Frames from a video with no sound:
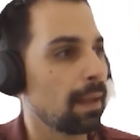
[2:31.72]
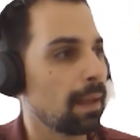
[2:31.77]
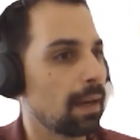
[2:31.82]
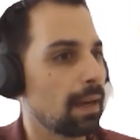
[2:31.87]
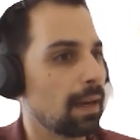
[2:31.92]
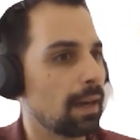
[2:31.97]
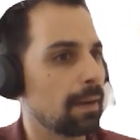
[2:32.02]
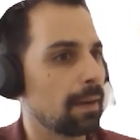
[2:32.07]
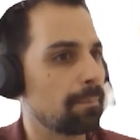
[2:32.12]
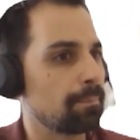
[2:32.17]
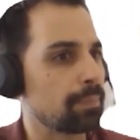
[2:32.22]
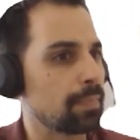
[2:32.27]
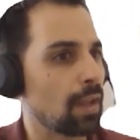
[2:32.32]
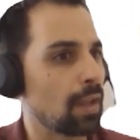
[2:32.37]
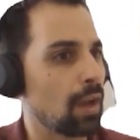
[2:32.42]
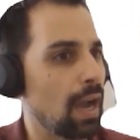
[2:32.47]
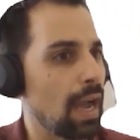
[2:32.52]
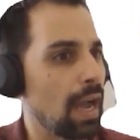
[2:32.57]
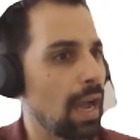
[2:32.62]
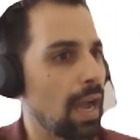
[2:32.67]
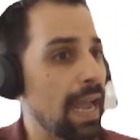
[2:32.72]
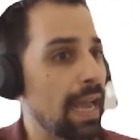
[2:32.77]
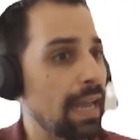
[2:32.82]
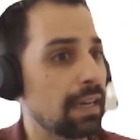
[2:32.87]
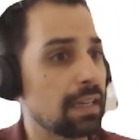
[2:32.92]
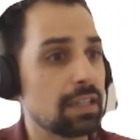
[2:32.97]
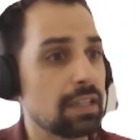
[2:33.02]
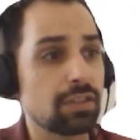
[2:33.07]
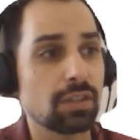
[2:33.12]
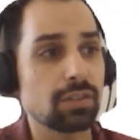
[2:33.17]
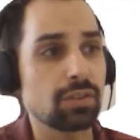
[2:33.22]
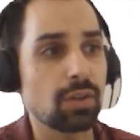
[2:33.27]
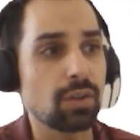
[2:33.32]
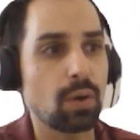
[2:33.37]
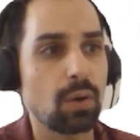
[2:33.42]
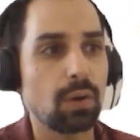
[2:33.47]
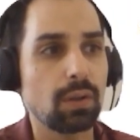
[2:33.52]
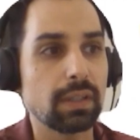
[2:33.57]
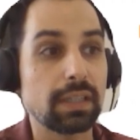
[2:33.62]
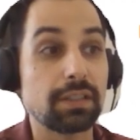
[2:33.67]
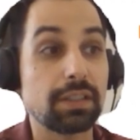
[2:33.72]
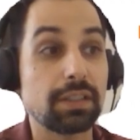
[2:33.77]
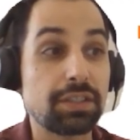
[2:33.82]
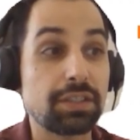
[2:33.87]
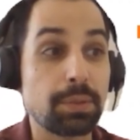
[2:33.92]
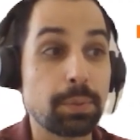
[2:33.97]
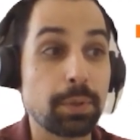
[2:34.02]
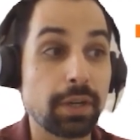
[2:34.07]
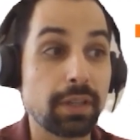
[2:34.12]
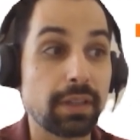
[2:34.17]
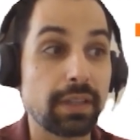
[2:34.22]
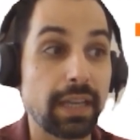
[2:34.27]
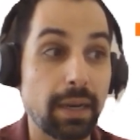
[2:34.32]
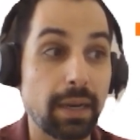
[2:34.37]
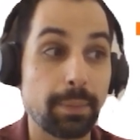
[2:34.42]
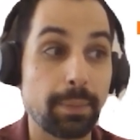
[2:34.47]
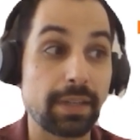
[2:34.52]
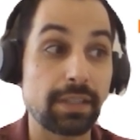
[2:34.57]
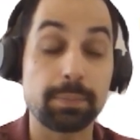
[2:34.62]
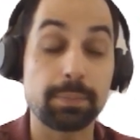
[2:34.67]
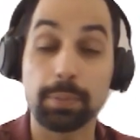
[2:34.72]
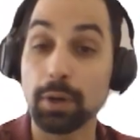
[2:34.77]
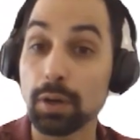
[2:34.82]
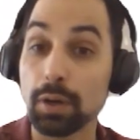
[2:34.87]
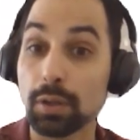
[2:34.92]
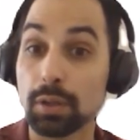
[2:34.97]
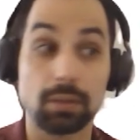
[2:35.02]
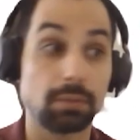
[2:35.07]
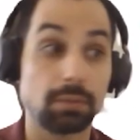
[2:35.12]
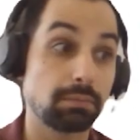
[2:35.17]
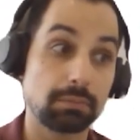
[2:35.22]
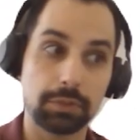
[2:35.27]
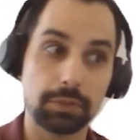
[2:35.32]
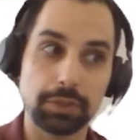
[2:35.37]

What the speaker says: And it's also called a distributed database protocol,